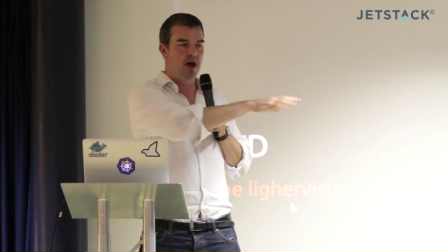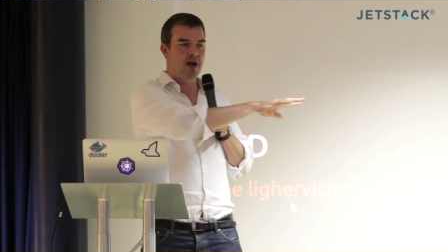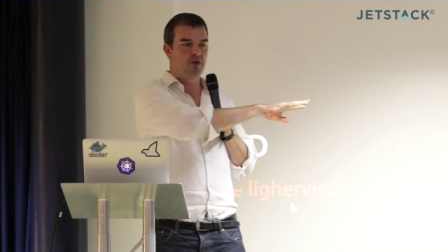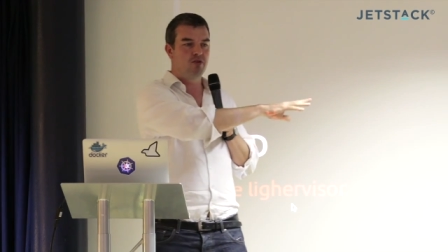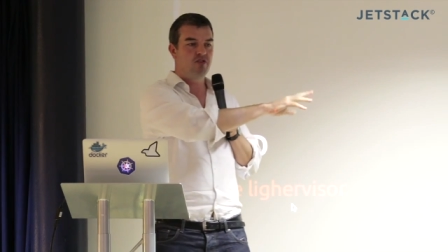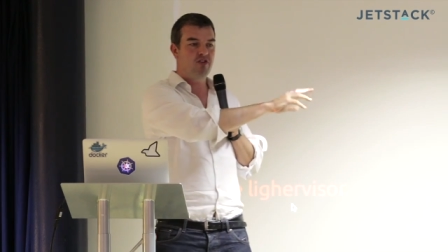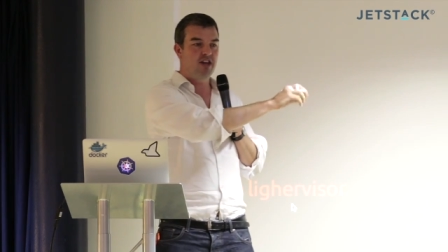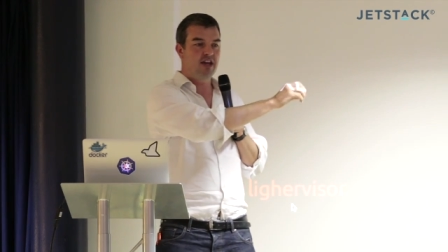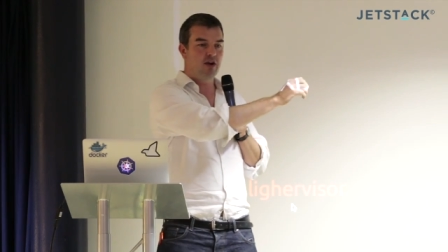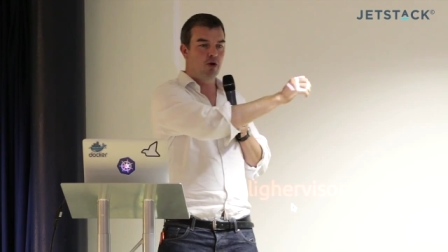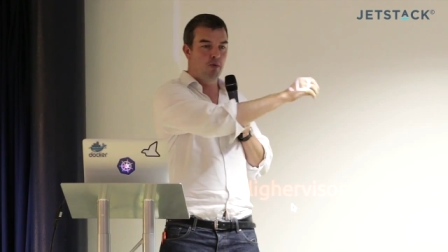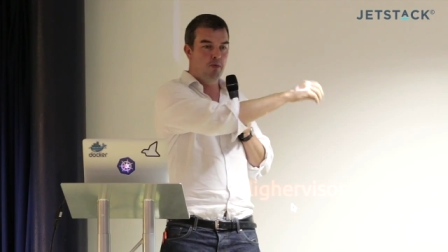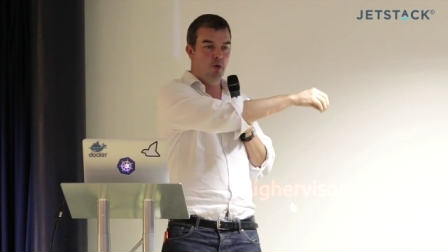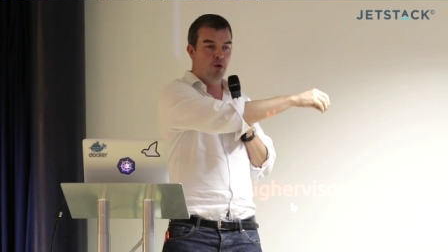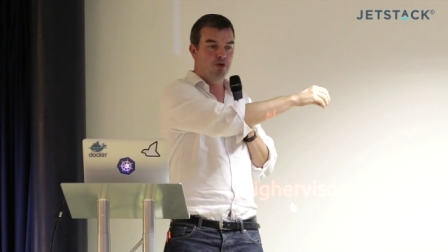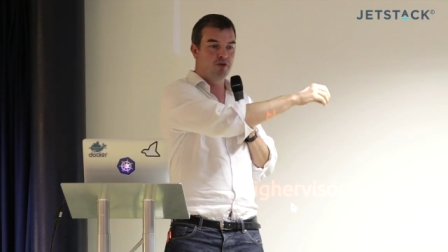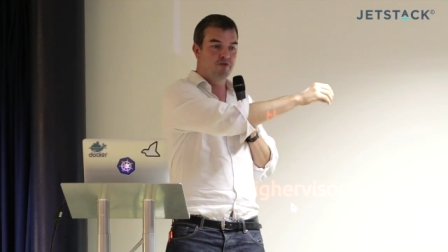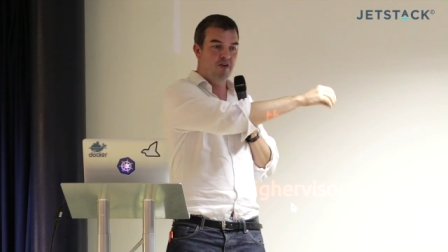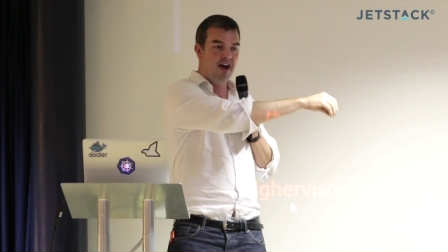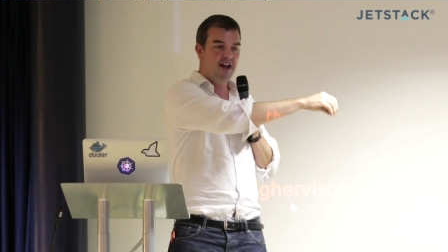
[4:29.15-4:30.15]
IoT or
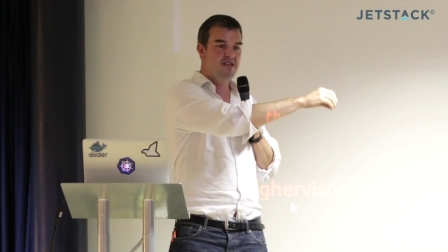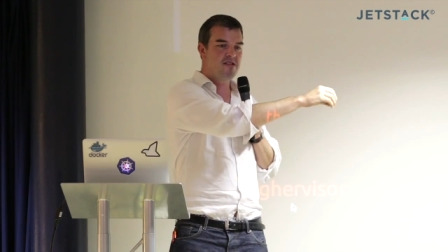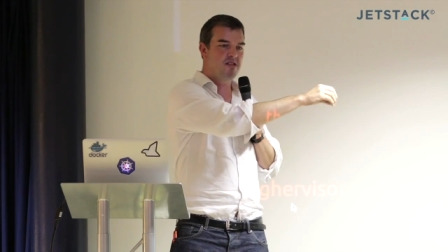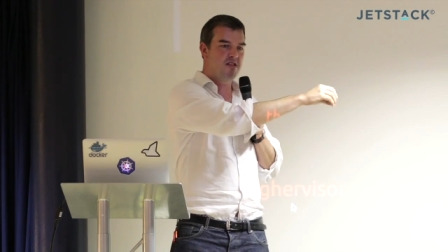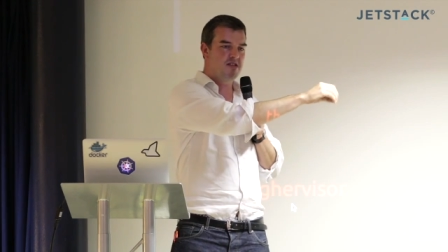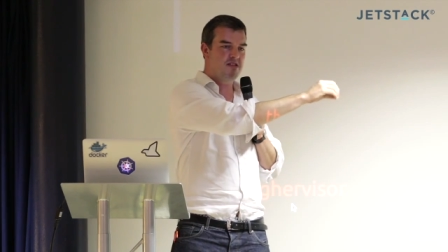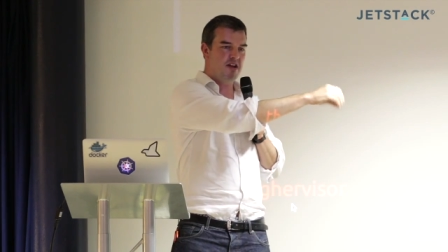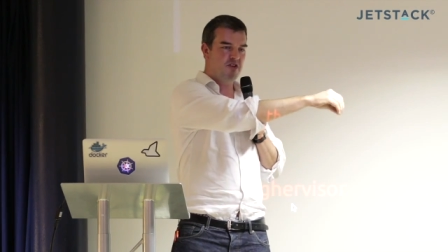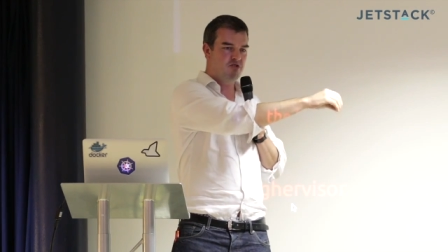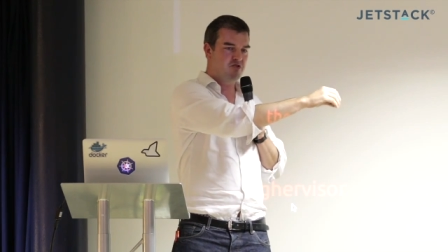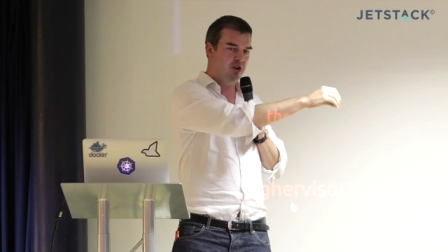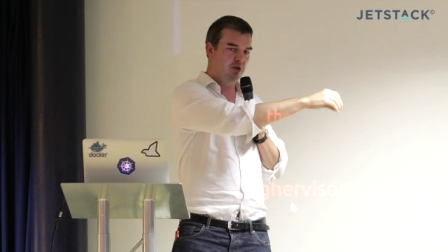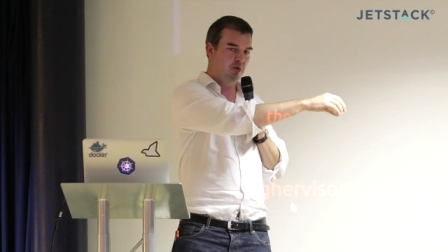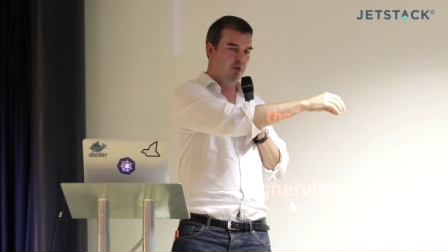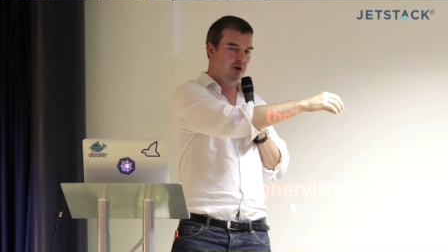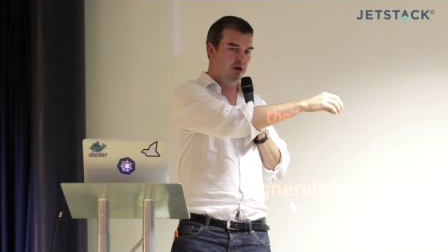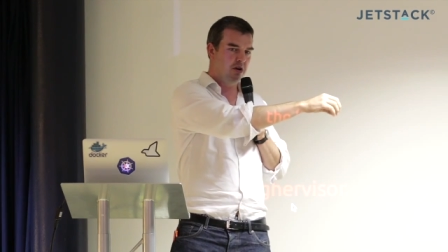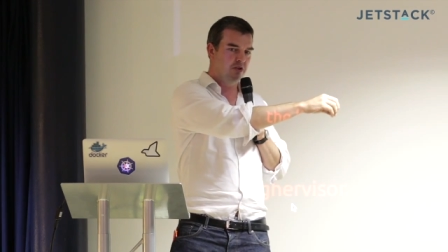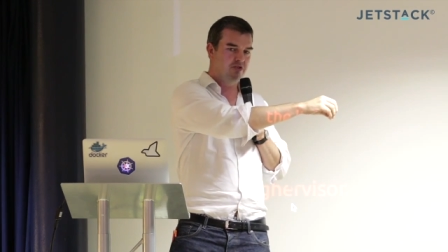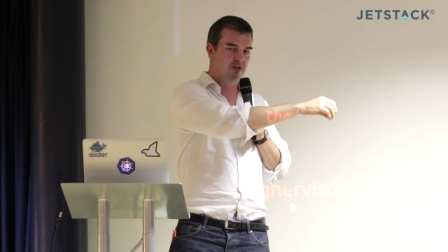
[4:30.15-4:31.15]
more device-centric
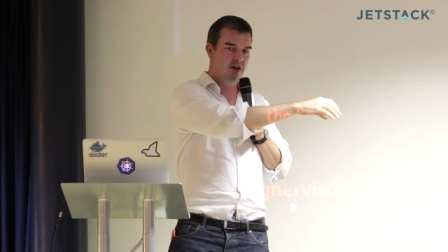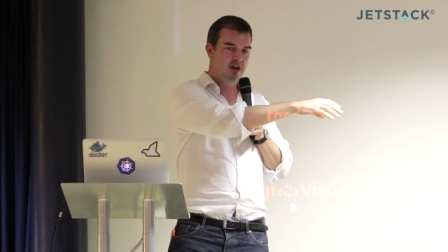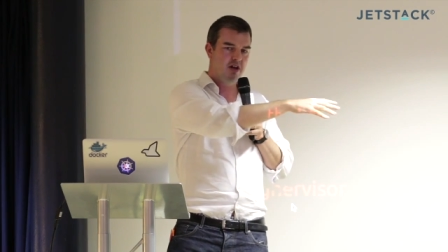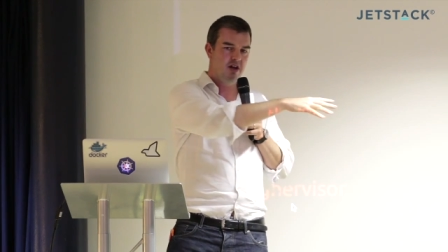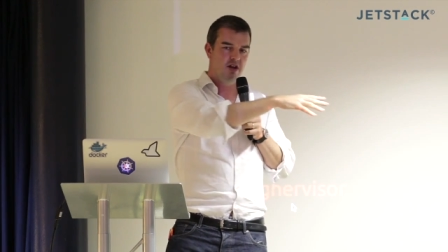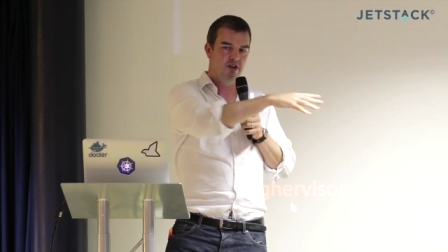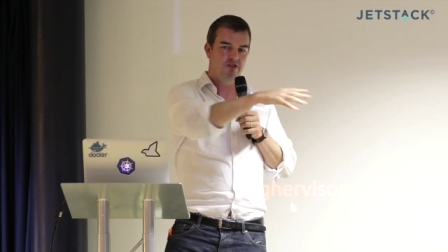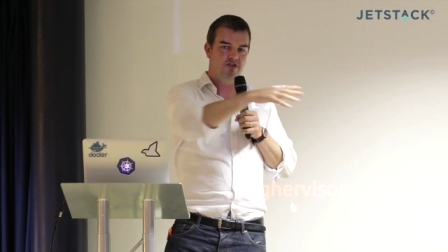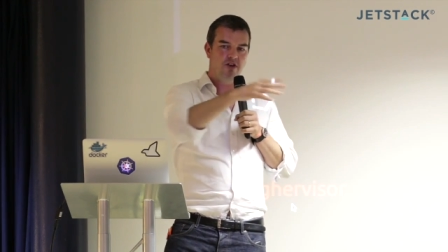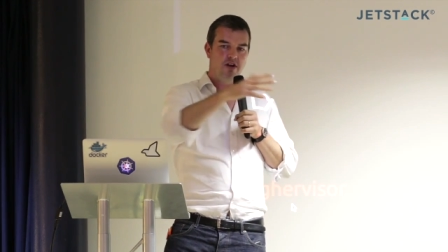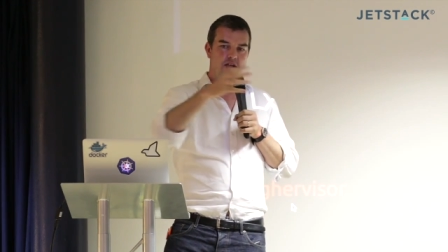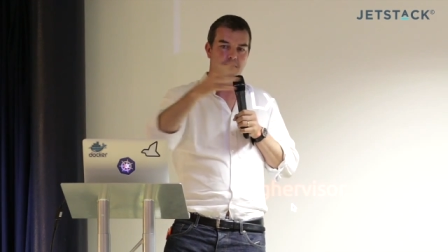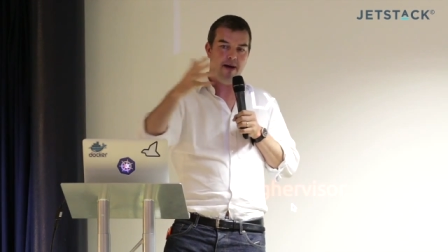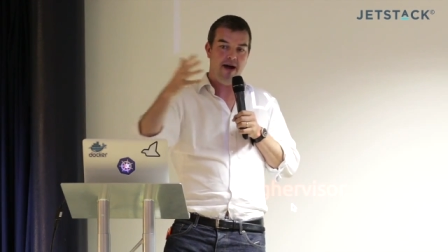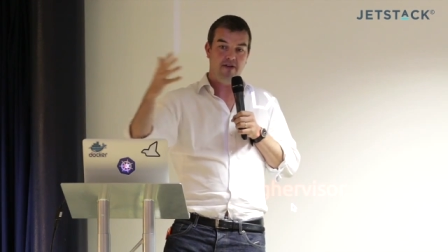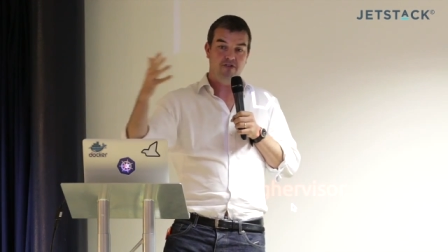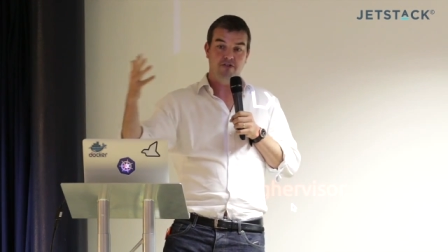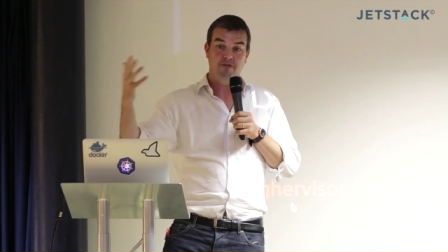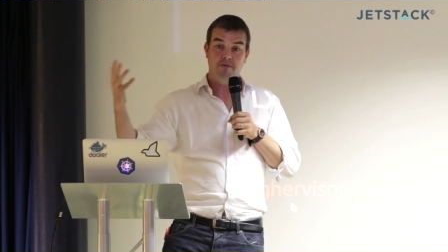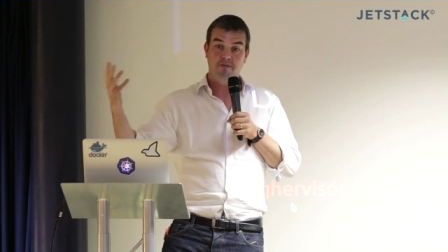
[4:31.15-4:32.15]
world turn
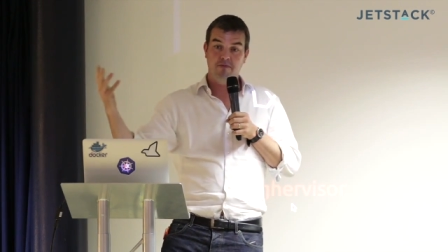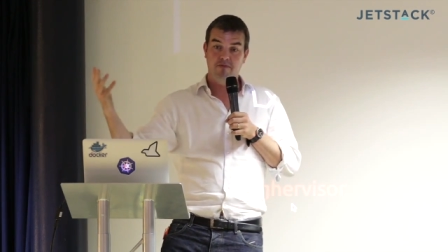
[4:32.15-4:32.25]
out